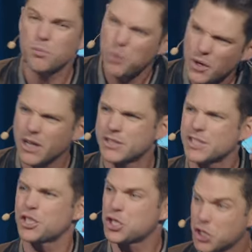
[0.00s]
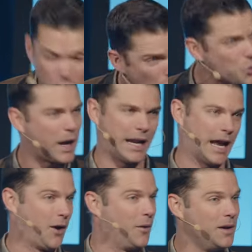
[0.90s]
putting on such a show right
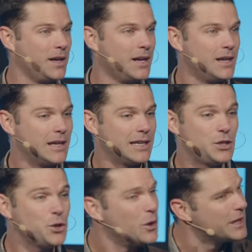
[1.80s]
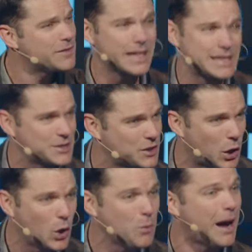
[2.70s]
now. You don't live like this at
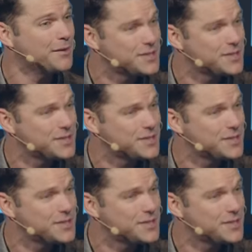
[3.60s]
home. I've